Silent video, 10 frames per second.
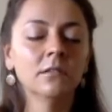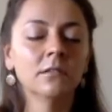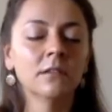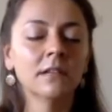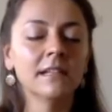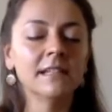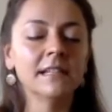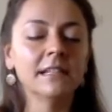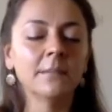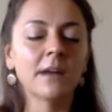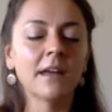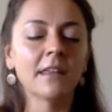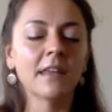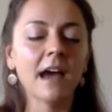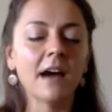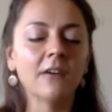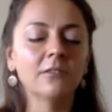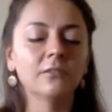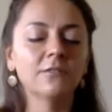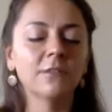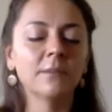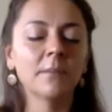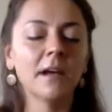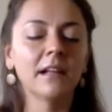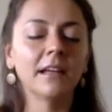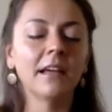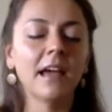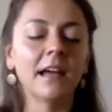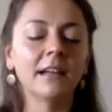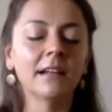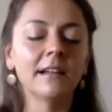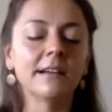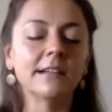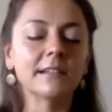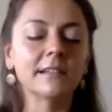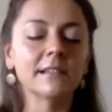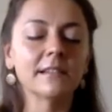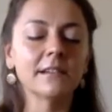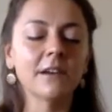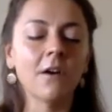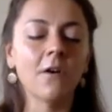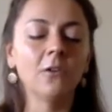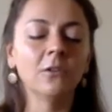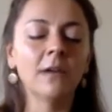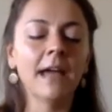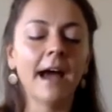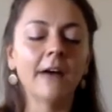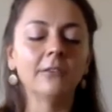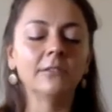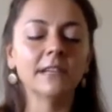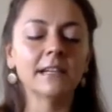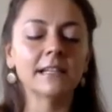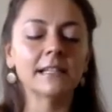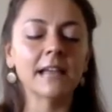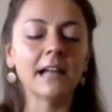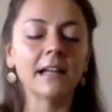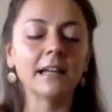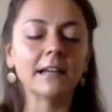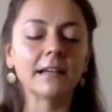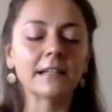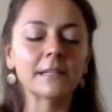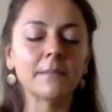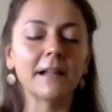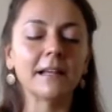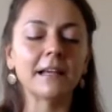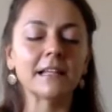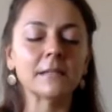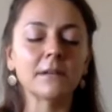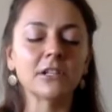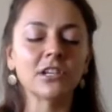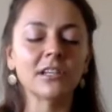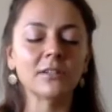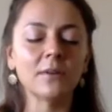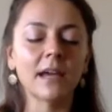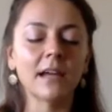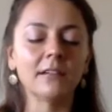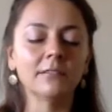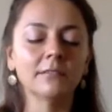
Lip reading: Releasing the breath out from the belly and the lungs, all the way out, expelling as much as you can.